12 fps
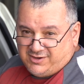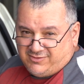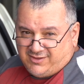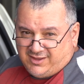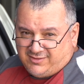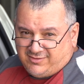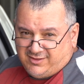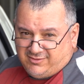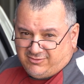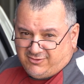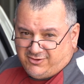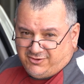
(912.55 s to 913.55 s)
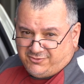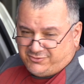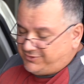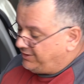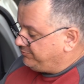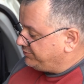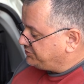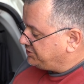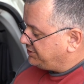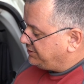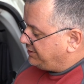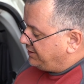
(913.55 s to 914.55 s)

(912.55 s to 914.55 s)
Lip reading: it takes the internal temperature.